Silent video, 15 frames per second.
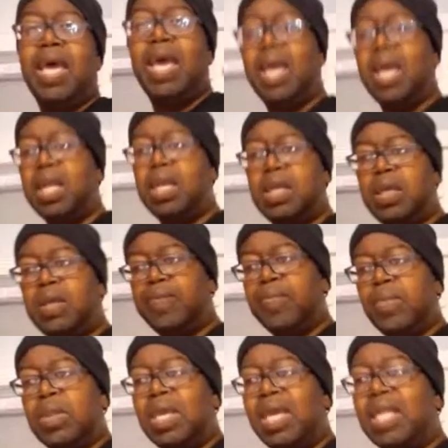And
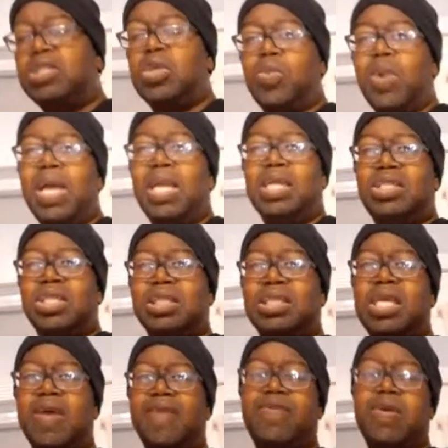it's a way to
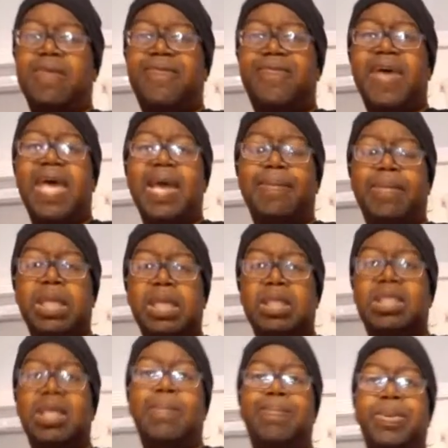just give your family
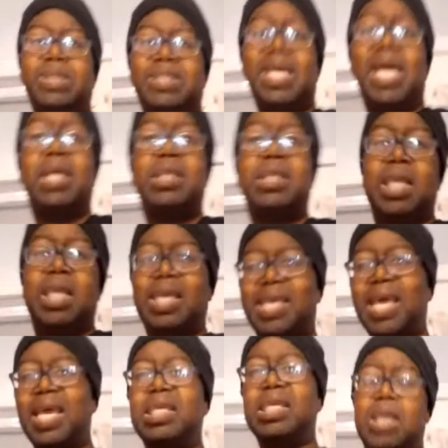some protection in
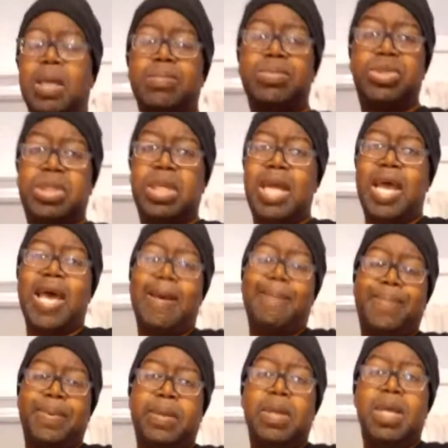case something should
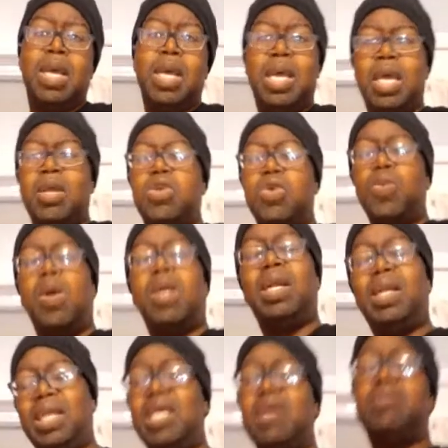happen. And you want
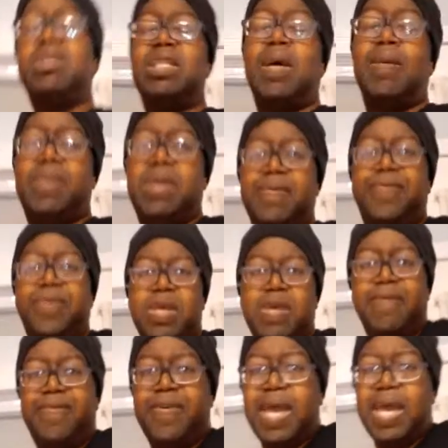to leave something for
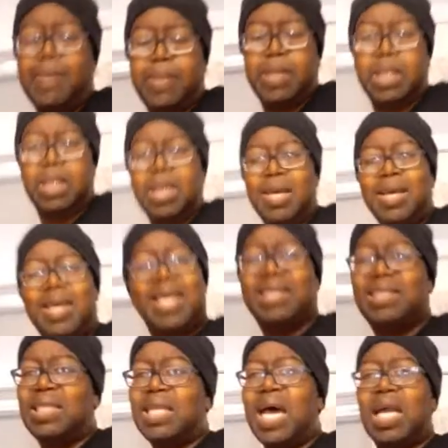your family.
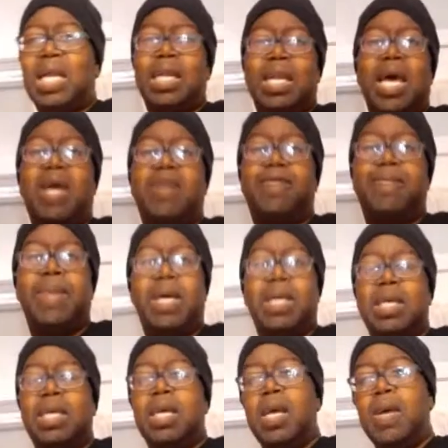It's not a lot of
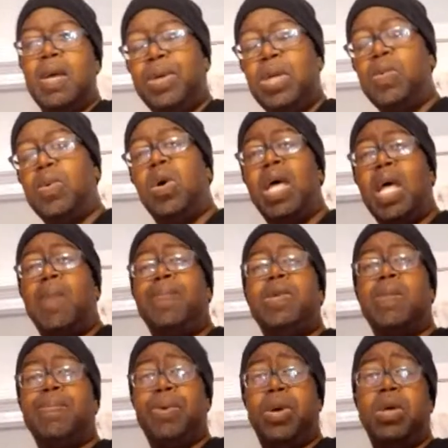money, but it will help
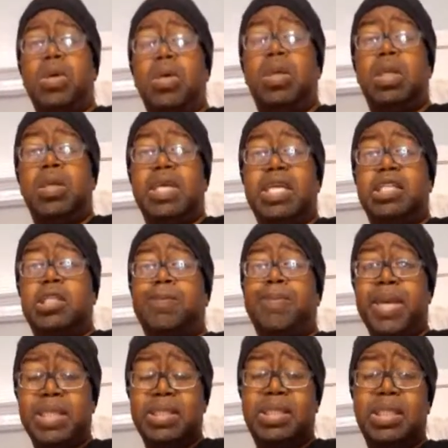your burial
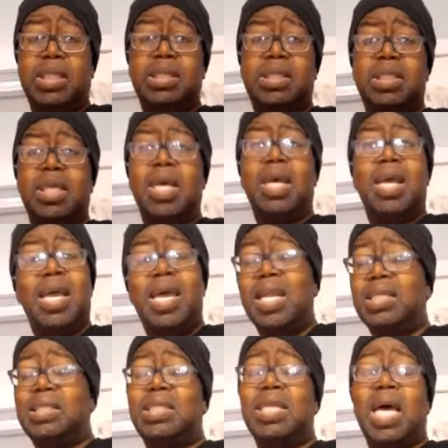expenses.
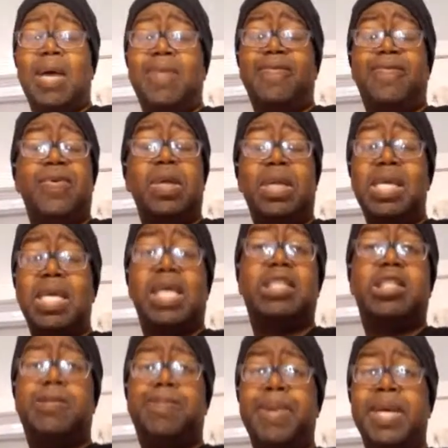And it's not really
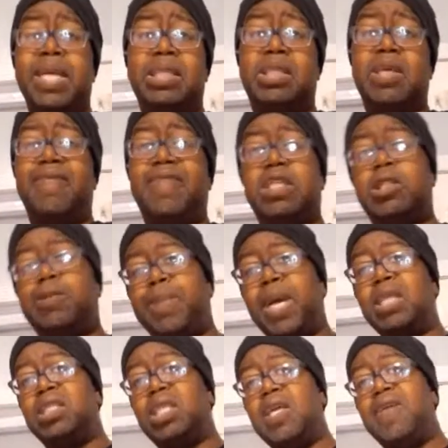expensive,
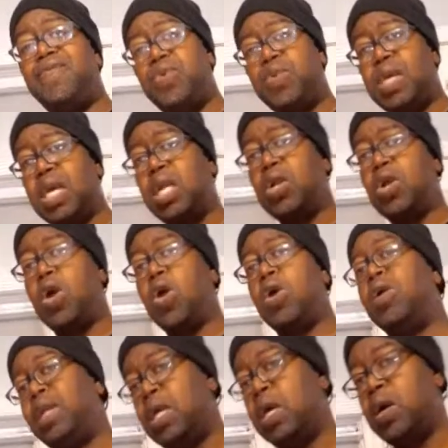especially if you get it
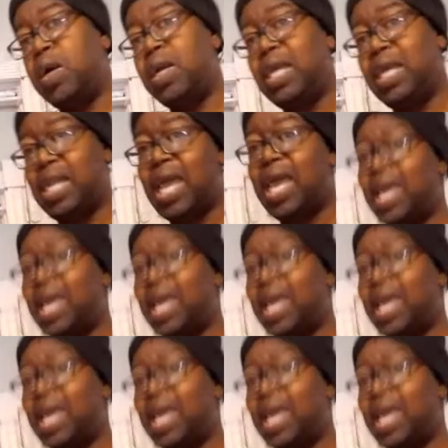earlier in